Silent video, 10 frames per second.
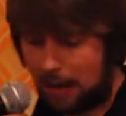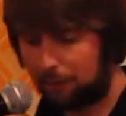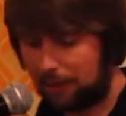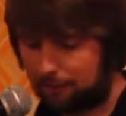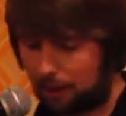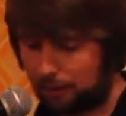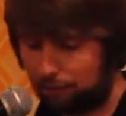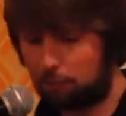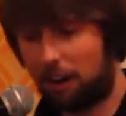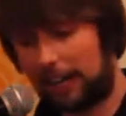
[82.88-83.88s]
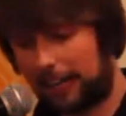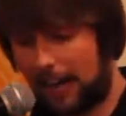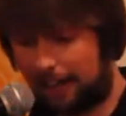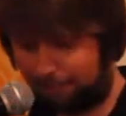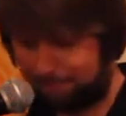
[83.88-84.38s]
and we never heard from Ray
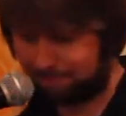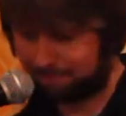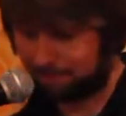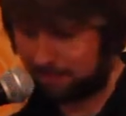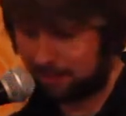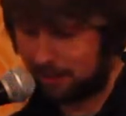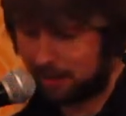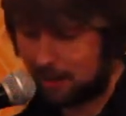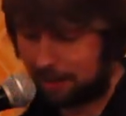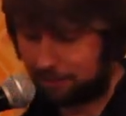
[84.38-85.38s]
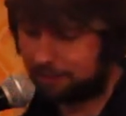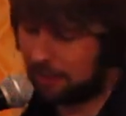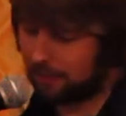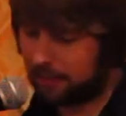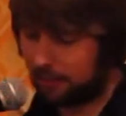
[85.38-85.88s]
again. After
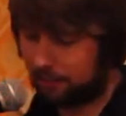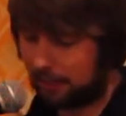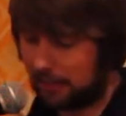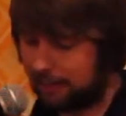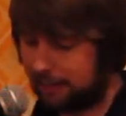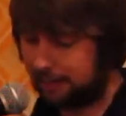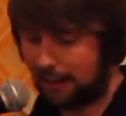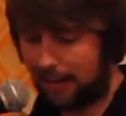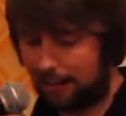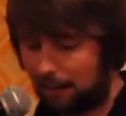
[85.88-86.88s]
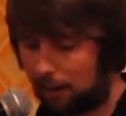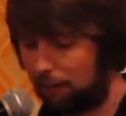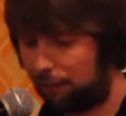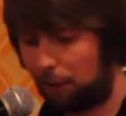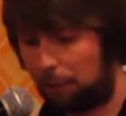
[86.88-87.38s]
70 years of collecting data and
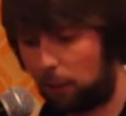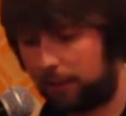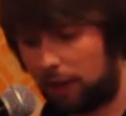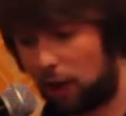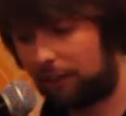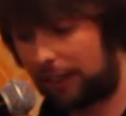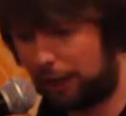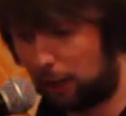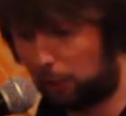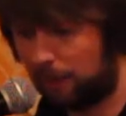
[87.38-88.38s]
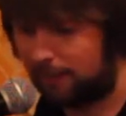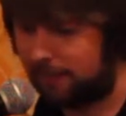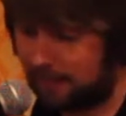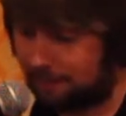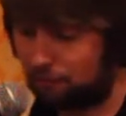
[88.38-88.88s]
confirming what they already knew, the
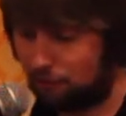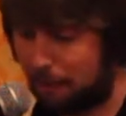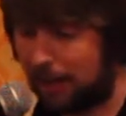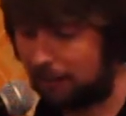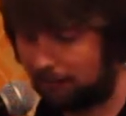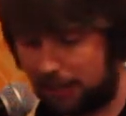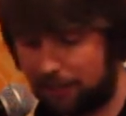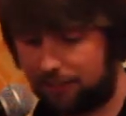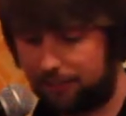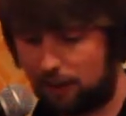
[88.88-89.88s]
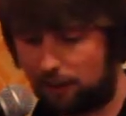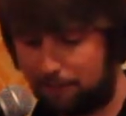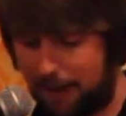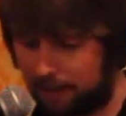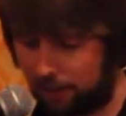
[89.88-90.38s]
7 remaining religions of
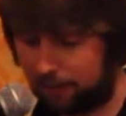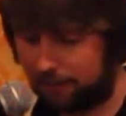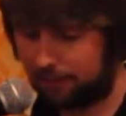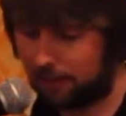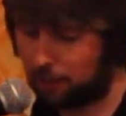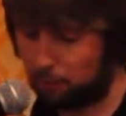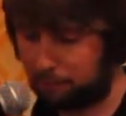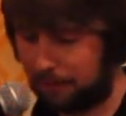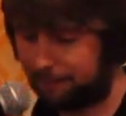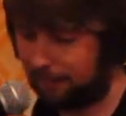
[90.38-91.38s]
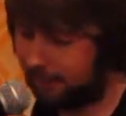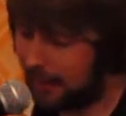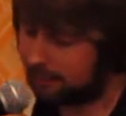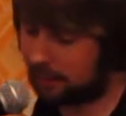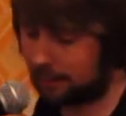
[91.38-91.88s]
planet Earth decided it would be a
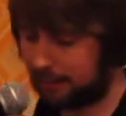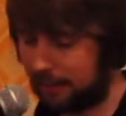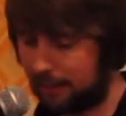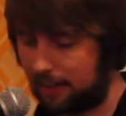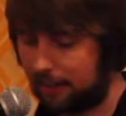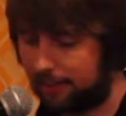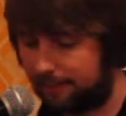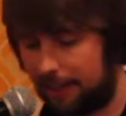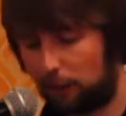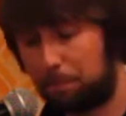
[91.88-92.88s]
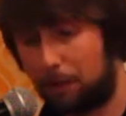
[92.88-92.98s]
fantastic idea to send up